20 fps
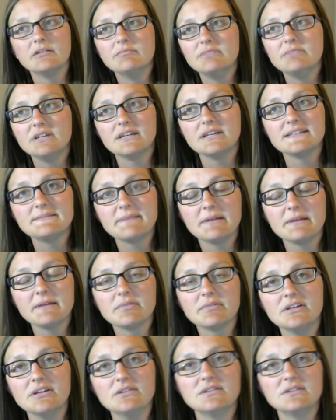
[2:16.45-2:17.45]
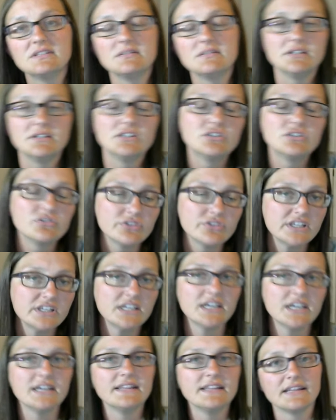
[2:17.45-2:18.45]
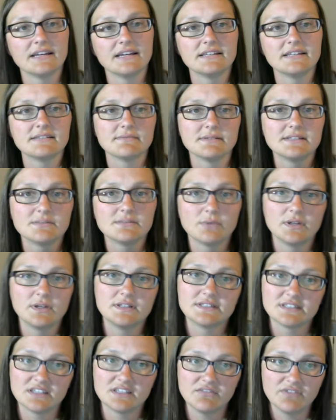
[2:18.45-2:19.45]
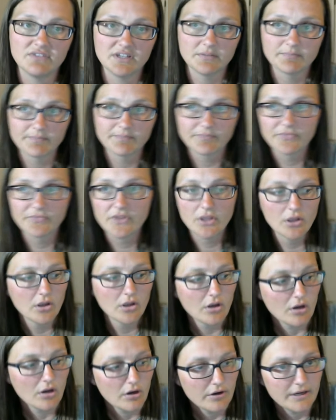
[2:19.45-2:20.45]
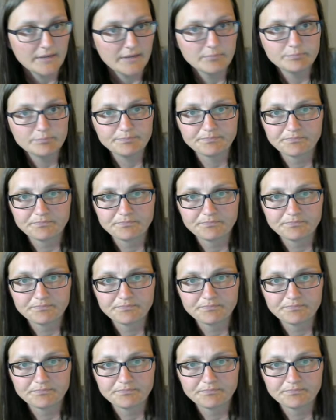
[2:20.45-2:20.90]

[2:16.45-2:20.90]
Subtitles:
because paper used to be a tree and thus was once living. All right.